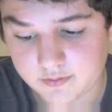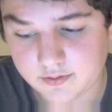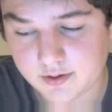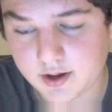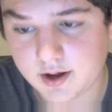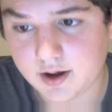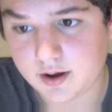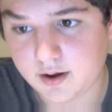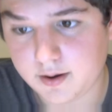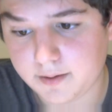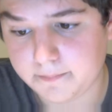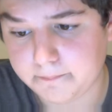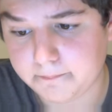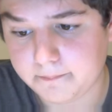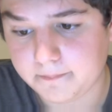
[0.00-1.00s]

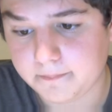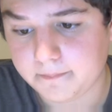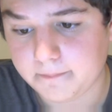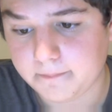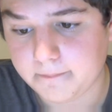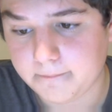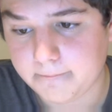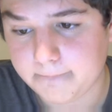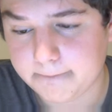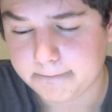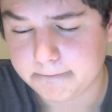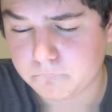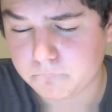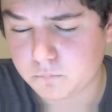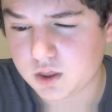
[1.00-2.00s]
what'd
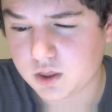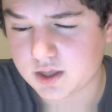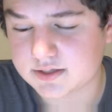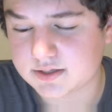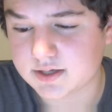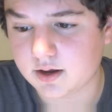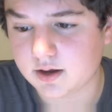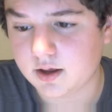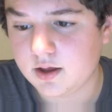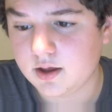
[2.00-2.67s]
they say?